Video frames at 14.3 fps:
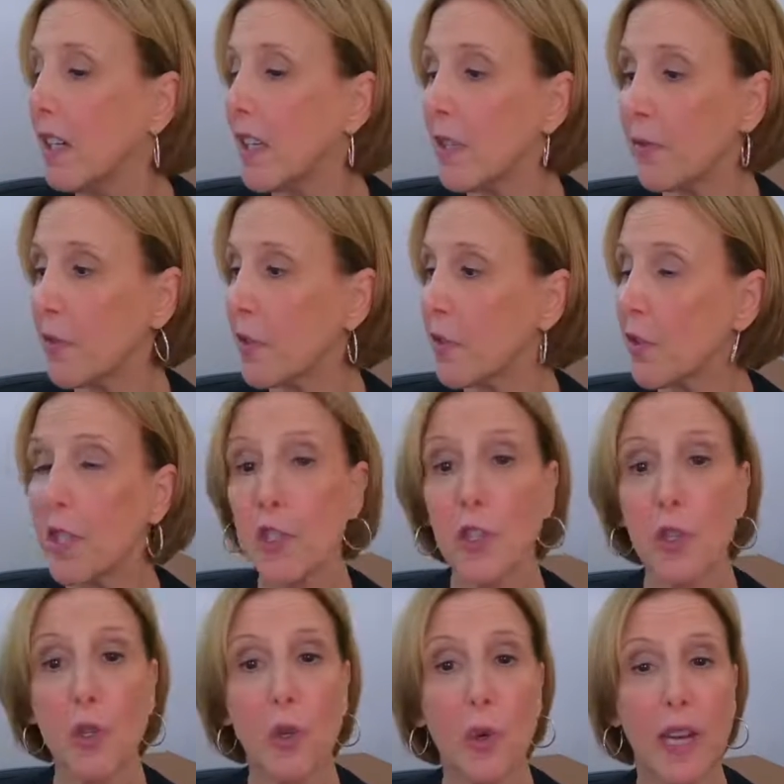If you do it
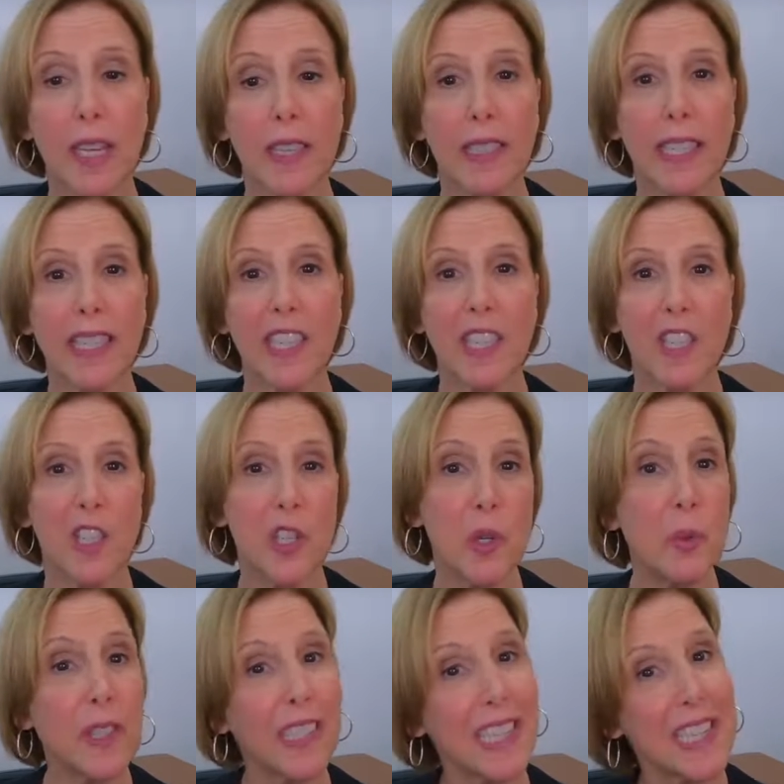too quickly,
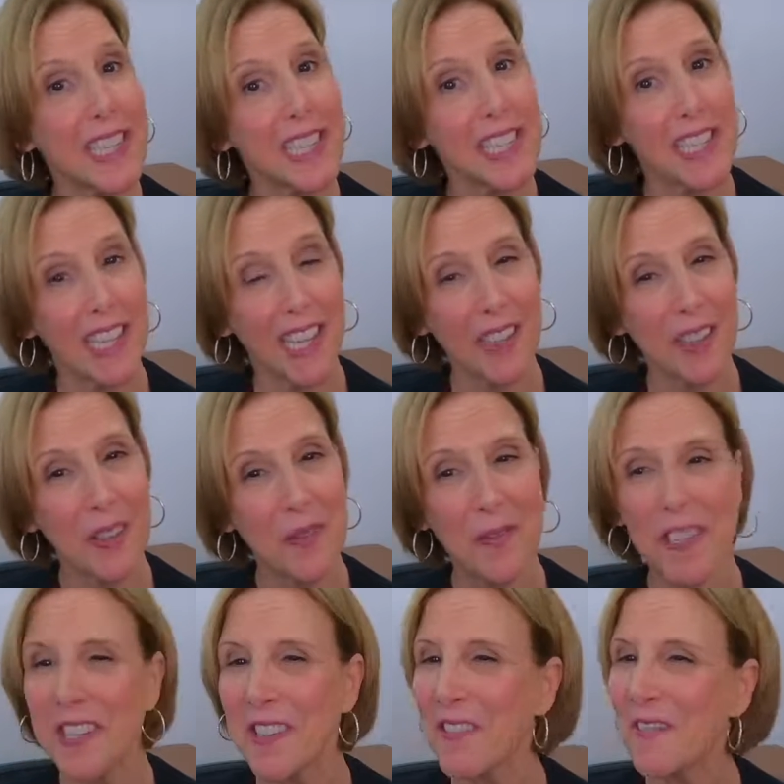you will get dizzy.
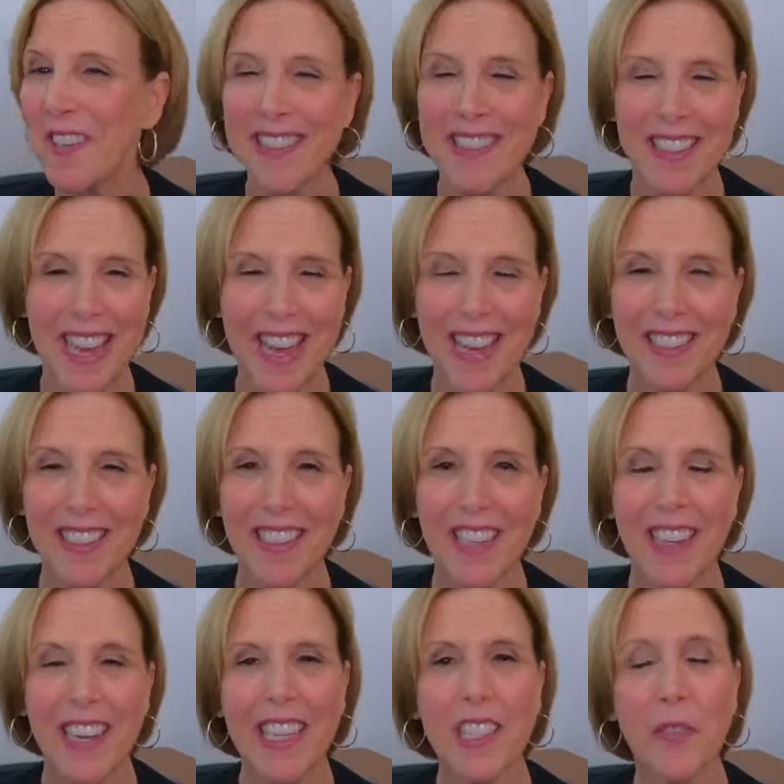We don't want that.
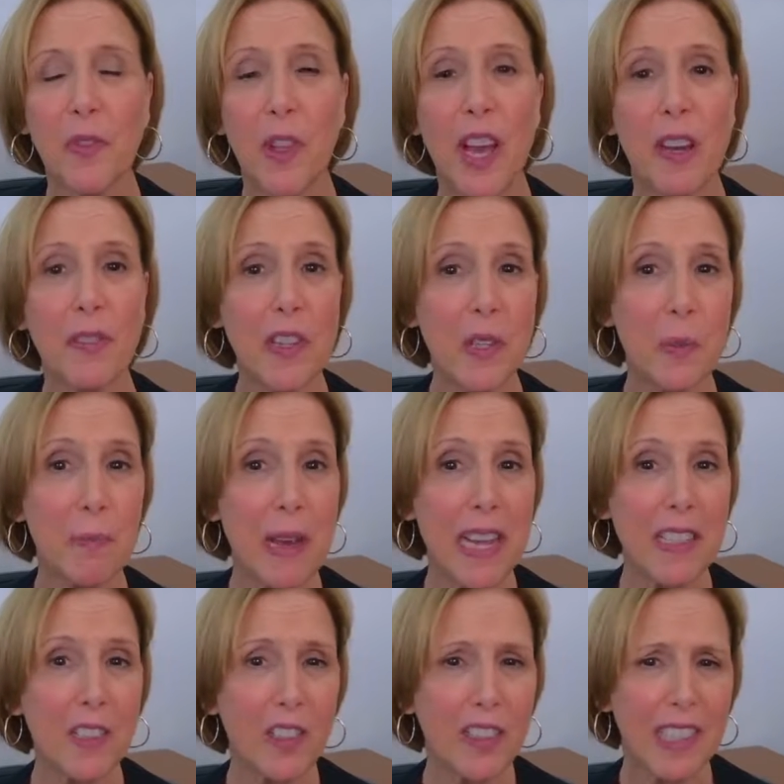And if you have other
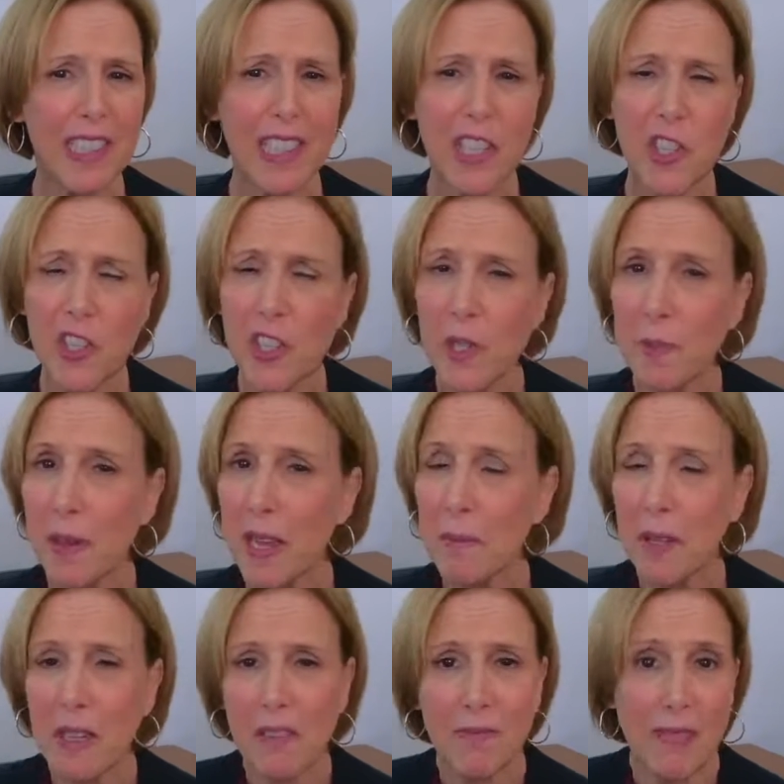medical conditions,
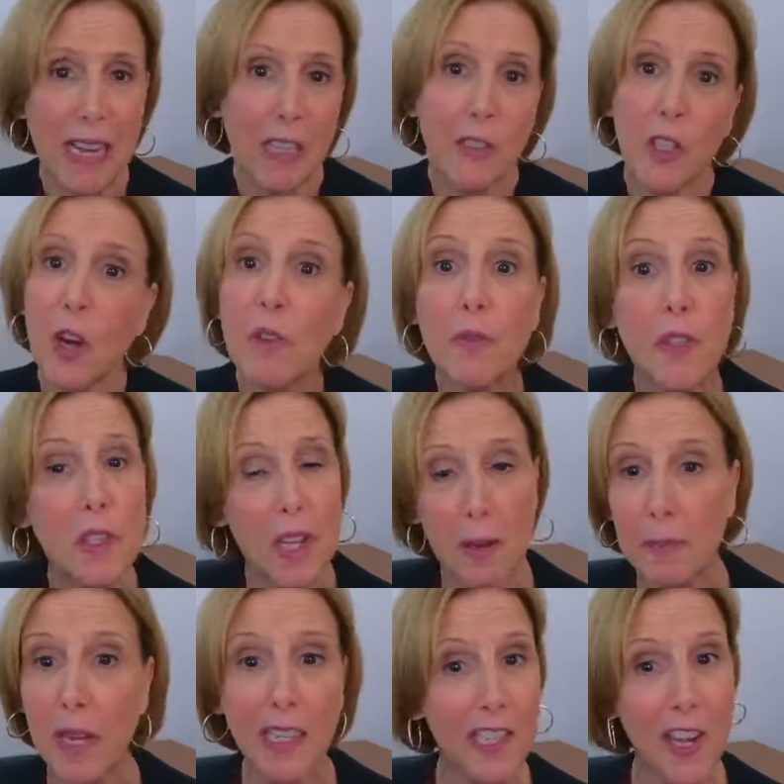maybe, I don't know,
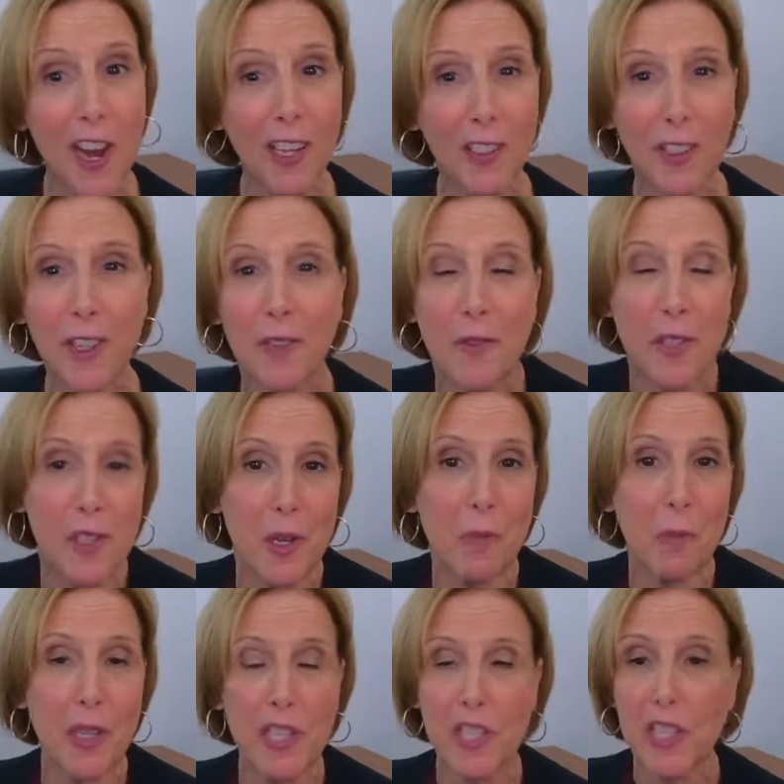I'm not a doctor, for
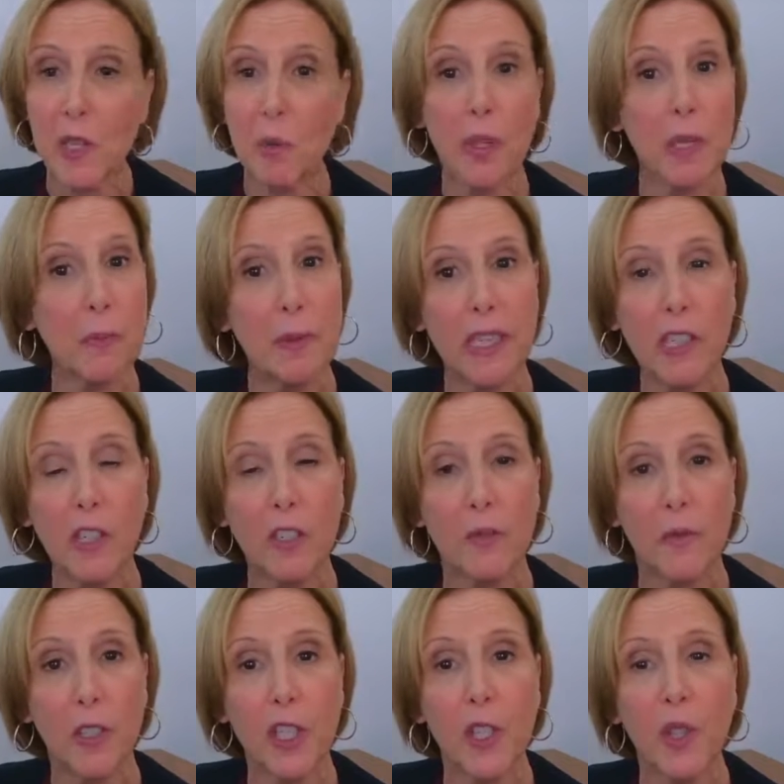some reason it wouldn't be good
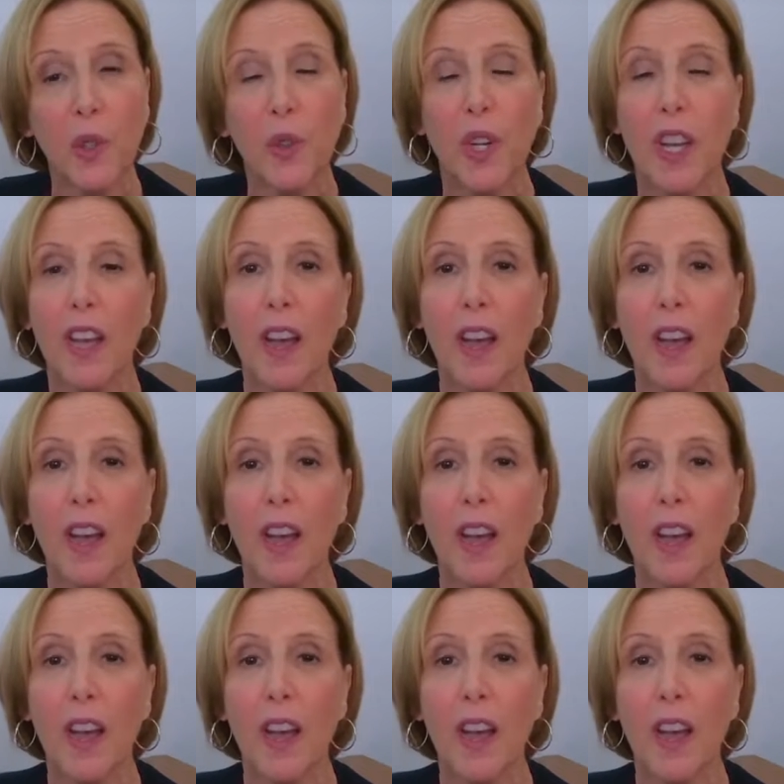for you.